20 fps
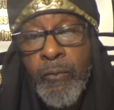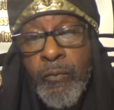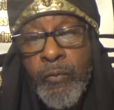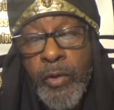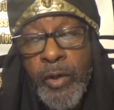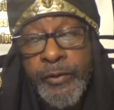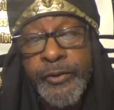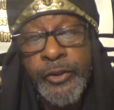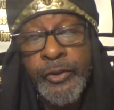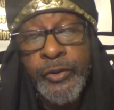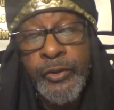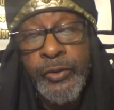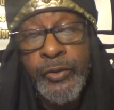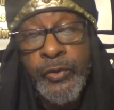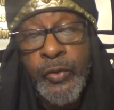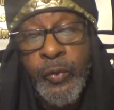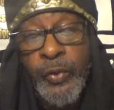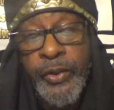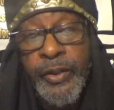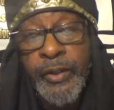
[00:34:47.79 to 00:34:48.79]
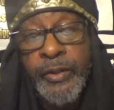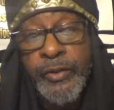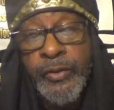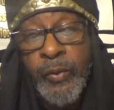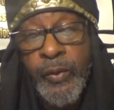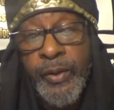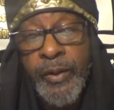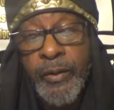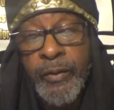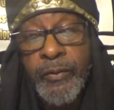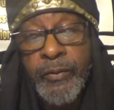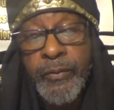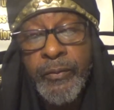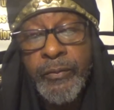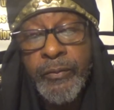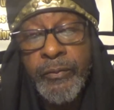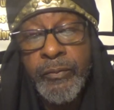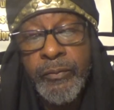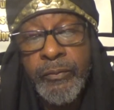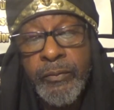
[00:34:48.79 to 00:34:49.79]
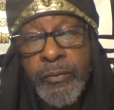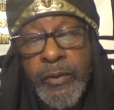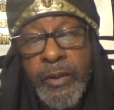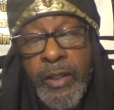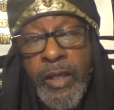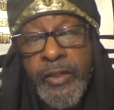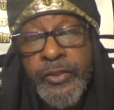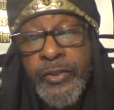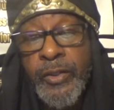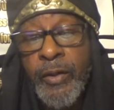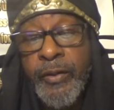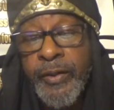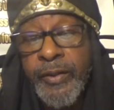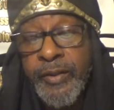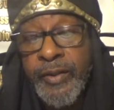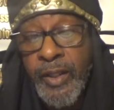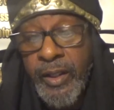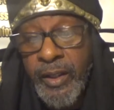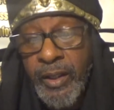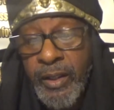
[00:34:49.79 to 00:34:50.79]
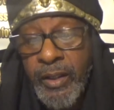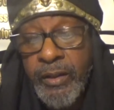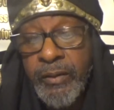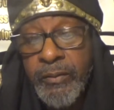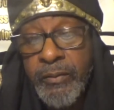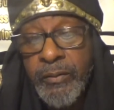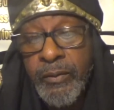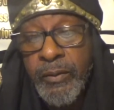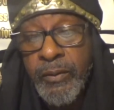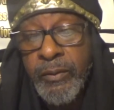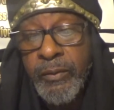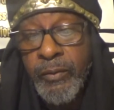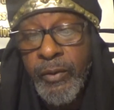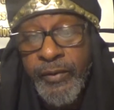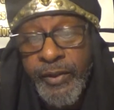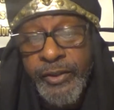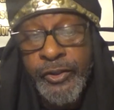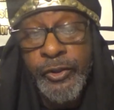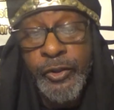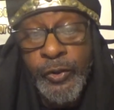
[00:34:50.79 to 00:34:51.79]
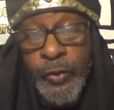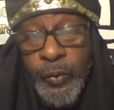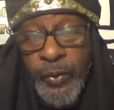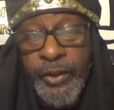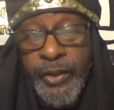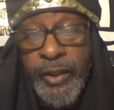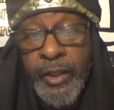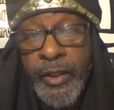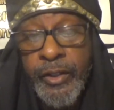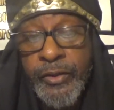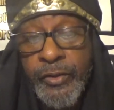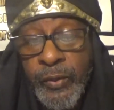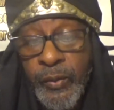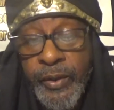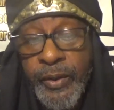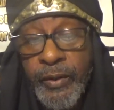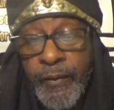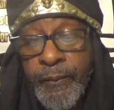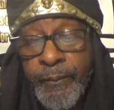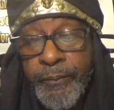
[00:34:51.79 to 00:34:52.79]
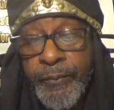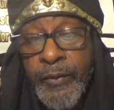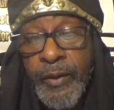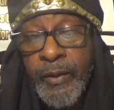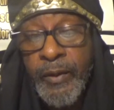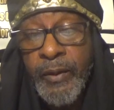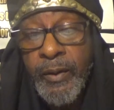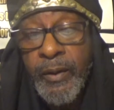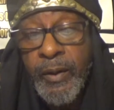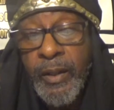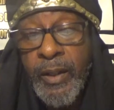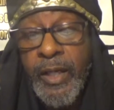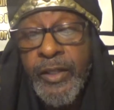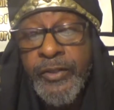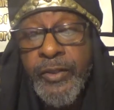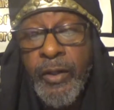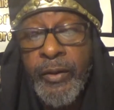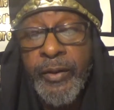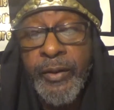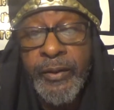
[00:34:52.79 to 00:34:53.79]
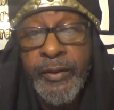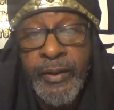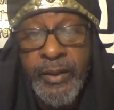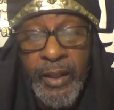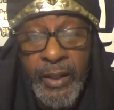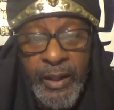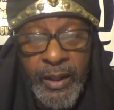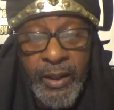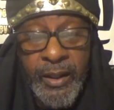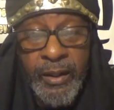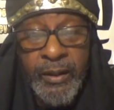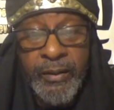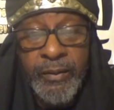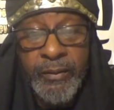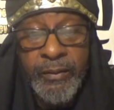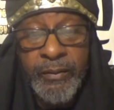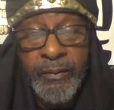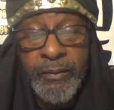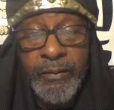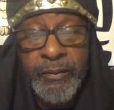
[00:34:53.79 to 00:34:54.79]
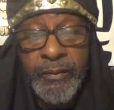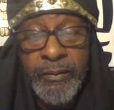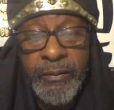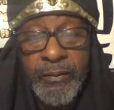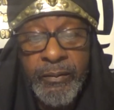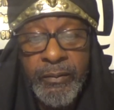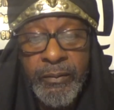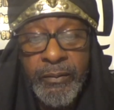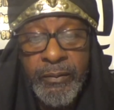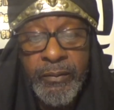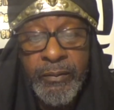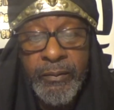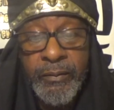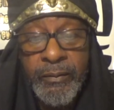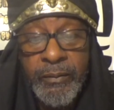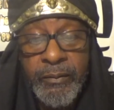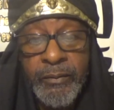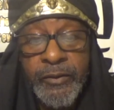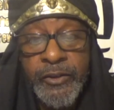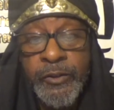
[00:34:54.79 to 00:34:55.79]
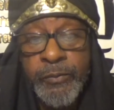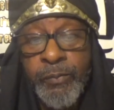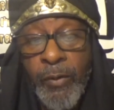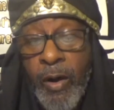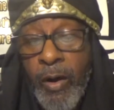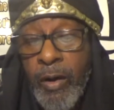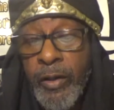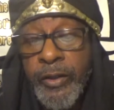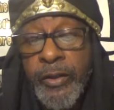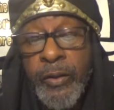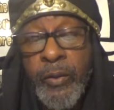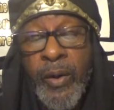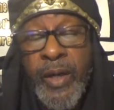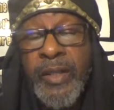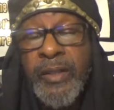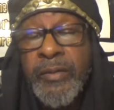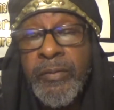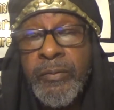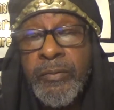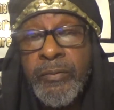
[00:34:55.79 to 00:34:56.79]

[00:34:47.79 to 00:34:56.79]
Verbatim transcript: Revelation 20 and 12. And I saw the dead, Revelation 20 and 12. And I saw the dead, small and great,